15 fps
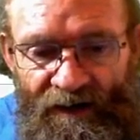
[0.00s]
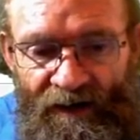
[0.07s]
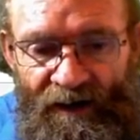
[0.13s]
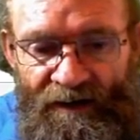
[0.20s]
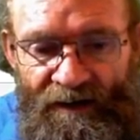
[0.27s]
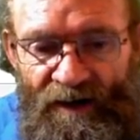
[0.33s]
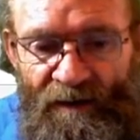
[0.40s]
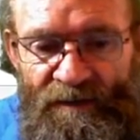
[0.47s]

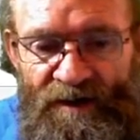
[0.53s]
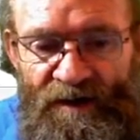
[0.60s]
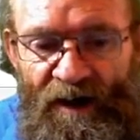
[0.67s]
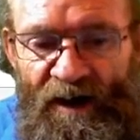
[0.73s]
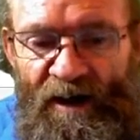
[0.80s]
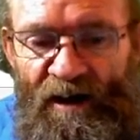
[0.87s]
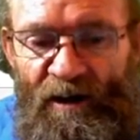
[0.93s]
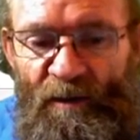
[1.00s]
Okay, so I'm just
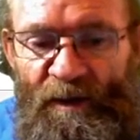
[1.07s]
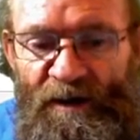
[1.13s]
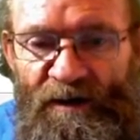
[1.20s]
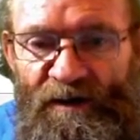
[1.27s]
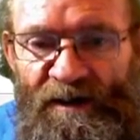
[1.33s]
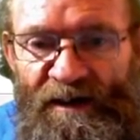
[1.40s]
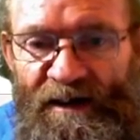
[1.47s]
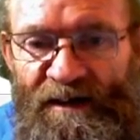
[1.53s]
going a little bit
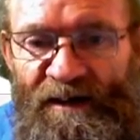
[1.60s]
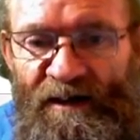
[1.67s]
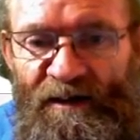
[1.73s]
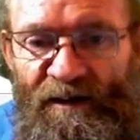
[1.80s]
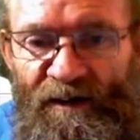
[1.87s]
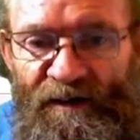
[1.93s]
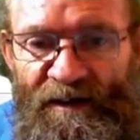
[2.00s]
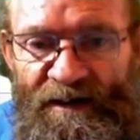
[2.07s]
in
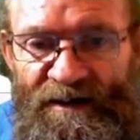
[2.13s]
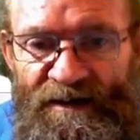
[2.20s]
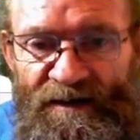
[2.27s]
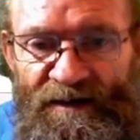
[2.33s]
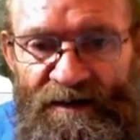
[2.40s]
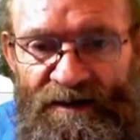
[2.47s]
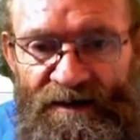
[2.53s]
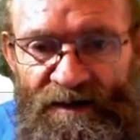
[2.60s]
detail on this,
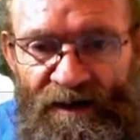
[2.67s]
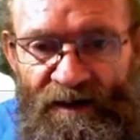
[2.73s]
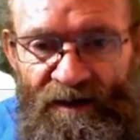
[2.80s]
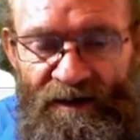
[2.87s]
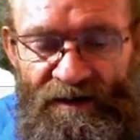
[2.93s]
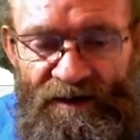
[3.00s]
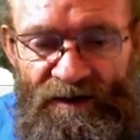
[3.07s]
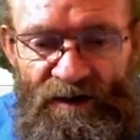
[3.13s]

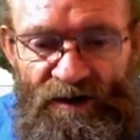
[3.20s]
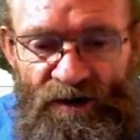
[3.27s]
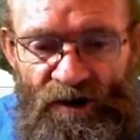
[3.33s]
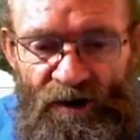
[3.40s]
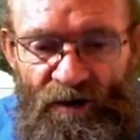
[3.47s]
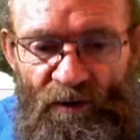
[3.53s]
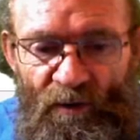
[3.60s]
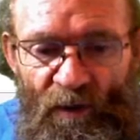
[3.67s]
so just to show
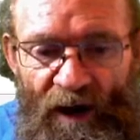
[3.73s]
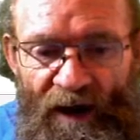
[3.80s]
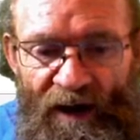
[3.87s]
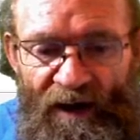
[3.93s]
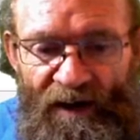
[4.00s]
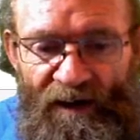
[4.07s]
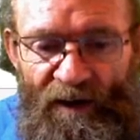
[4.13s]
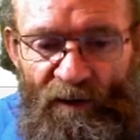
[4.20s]
you
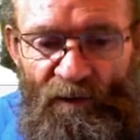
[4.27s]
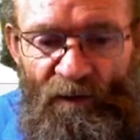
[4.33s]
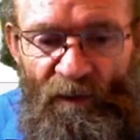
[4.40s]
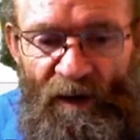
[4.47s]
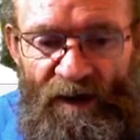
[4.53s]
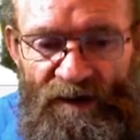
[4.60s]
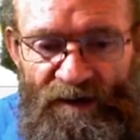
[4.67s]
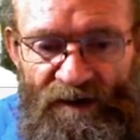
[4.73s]
where the
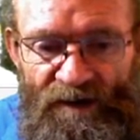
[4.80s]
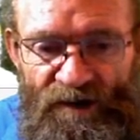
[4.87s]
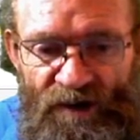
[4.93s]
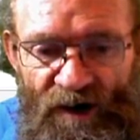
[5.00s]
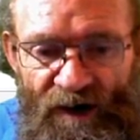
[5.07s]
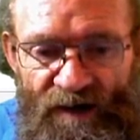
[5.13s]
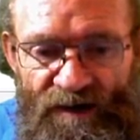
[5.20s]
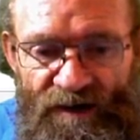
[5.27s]
information has
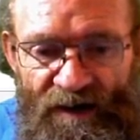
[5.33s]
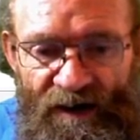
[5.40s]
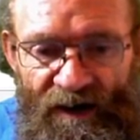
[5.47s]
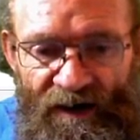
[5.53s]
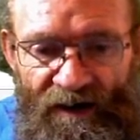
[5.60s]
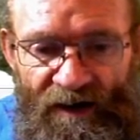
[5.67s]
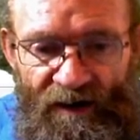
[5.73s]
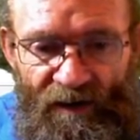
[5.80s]
changed,
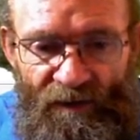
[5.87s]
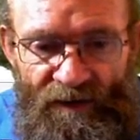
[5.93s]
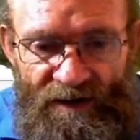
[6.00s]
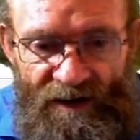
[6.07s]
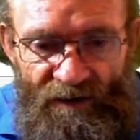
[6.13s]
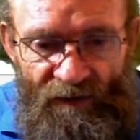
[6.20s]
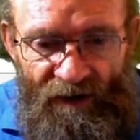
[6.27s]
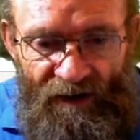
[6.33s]
and then
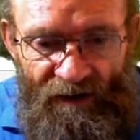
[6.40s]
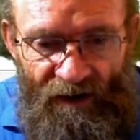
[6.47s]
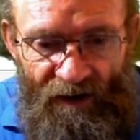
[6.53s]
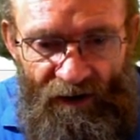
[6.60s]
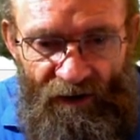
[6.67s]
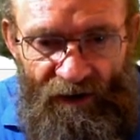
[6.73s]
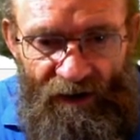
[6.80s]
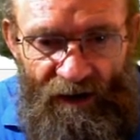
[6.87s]
obviously we can
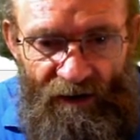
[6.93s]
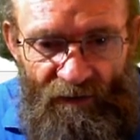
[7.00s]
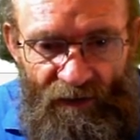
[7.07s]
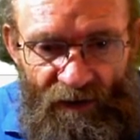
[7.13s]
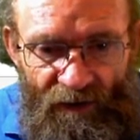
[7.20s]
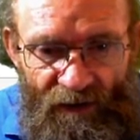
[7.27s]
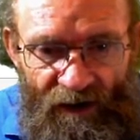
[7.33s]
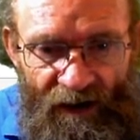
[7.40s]
go and have a
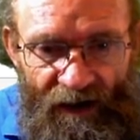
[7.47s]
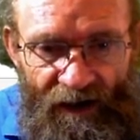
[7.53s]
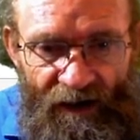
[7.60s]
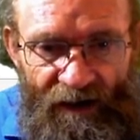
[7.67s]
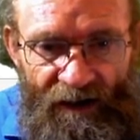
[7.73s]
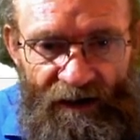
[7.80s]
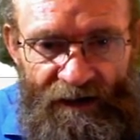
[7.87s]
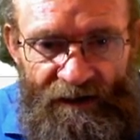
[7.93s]
look
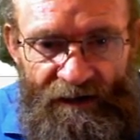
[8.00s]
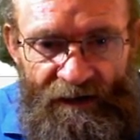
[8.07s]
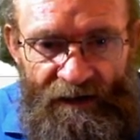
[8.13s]
at